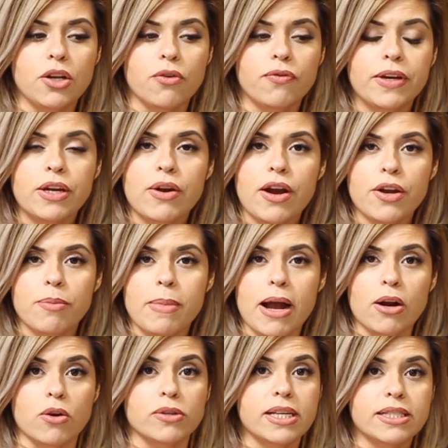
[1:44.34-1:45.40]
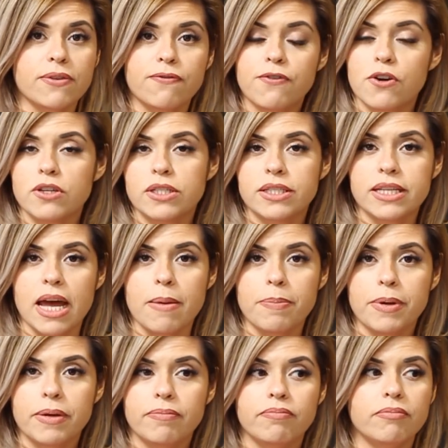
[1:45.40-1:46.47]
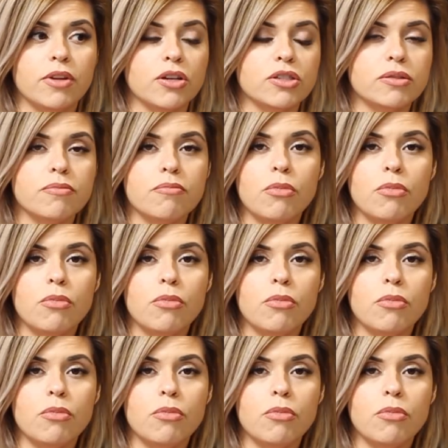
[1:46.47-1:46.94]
figure out your macros. That's the first step. There's